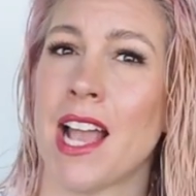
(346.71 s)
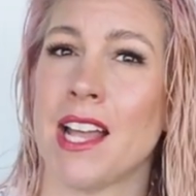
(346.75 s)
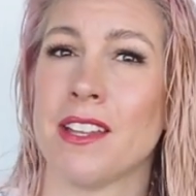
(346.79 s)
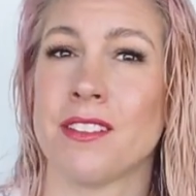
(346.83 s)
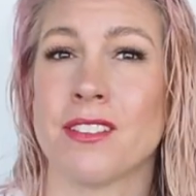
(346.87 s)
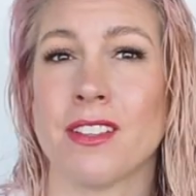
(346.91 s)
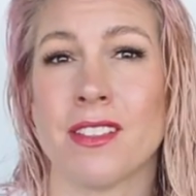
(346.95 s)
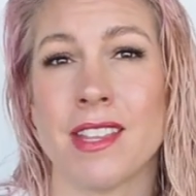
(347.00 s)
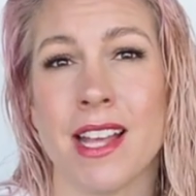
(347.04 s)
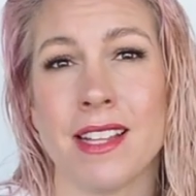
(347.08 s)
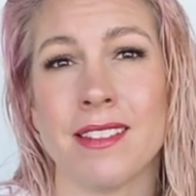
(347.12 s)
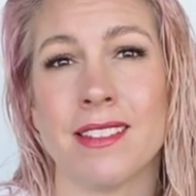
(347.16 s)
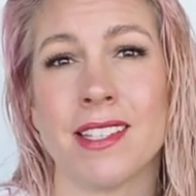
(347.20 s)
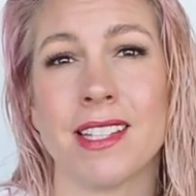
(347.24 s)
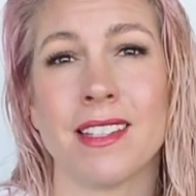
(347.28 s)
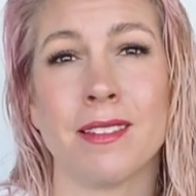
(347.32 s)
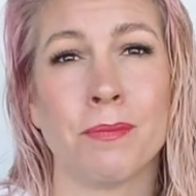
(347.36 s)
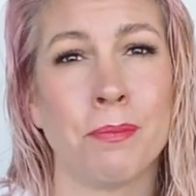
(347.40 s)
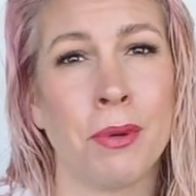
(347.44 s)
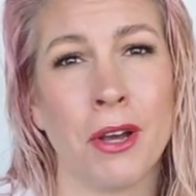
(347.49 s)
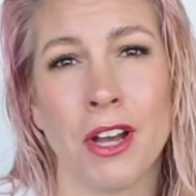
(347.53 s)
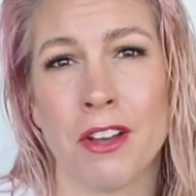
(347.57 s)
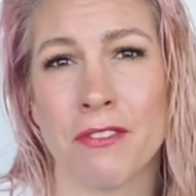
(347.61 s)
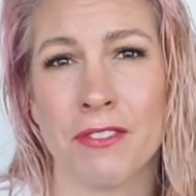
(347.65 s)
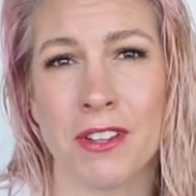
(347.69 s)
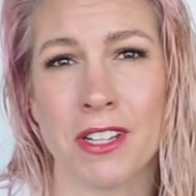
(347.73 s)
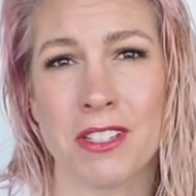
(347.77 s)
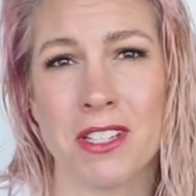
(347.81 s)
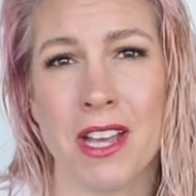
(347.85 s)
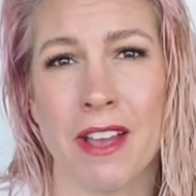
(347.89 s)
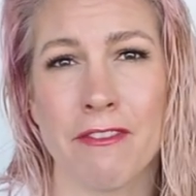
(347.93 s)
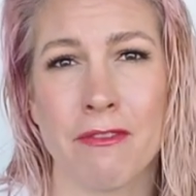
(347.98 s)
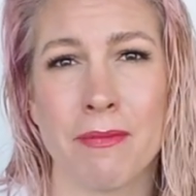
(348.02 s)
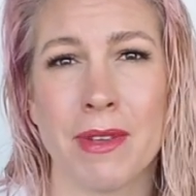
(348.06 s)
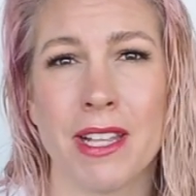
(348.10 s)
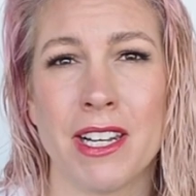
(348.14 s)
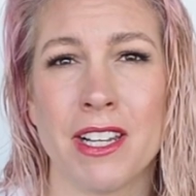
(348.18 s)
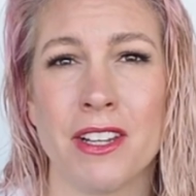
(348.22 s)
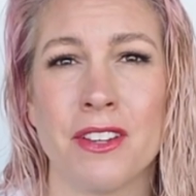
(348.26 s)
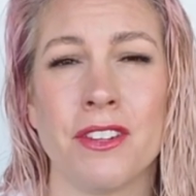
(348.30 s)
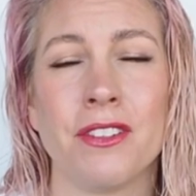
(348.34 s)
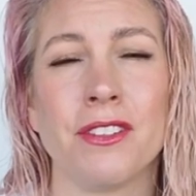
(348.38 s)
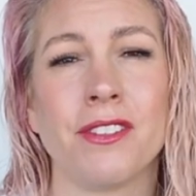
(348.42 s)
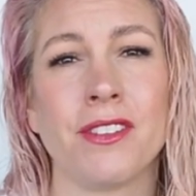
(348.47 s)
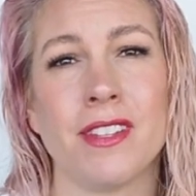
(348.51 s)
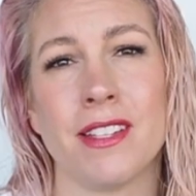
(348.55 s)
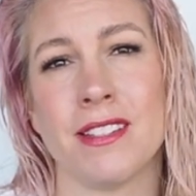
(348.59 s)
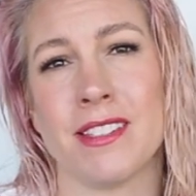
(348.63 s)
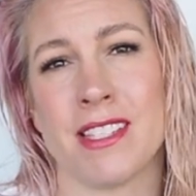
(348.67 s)
And so that's a perfect time for me to
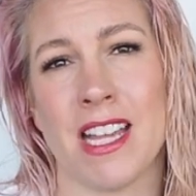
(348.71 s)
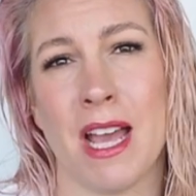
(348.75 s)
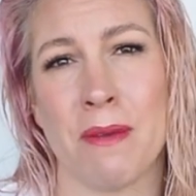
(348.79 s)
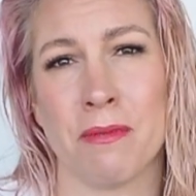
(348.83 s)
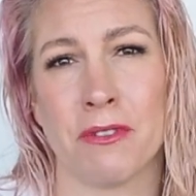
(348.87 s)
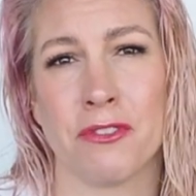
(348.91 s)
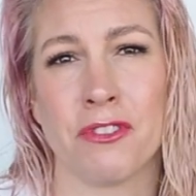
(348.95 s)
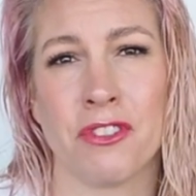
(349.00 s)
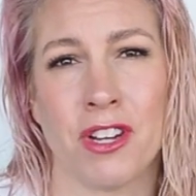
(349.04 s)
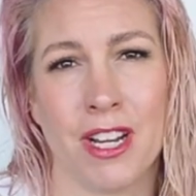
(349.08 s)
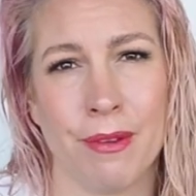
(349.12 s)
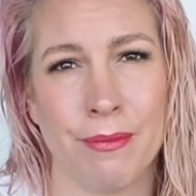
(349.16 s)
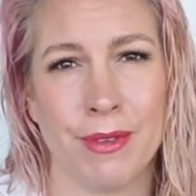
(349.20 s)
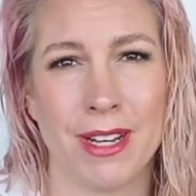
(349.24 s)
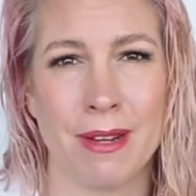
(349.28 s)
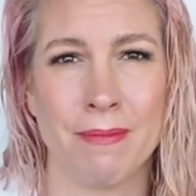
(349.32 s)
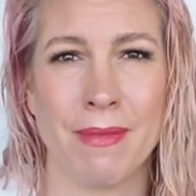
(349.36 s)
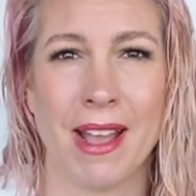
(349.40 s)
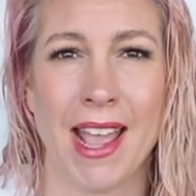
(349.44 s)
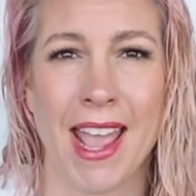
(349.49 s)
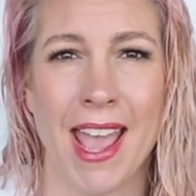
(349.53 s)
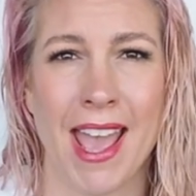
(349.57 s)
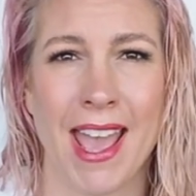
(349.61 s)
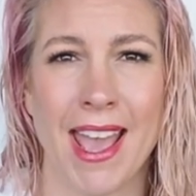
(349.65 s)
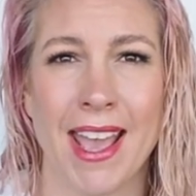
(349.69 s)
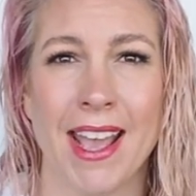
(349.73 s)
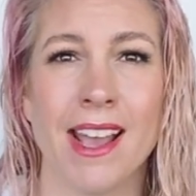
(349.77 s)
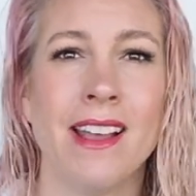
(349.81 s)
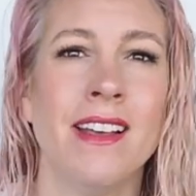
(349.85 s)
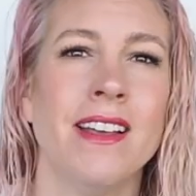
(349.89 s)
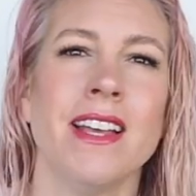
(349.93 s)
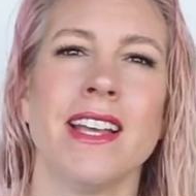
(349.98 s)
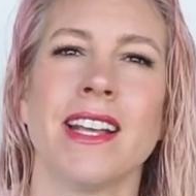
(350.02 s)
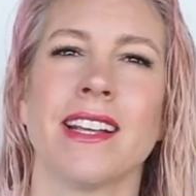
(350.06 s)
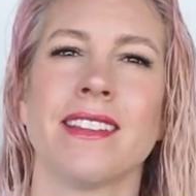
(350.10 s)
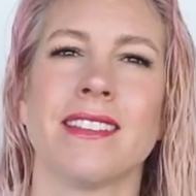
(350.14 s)
use this type of treatment in my hair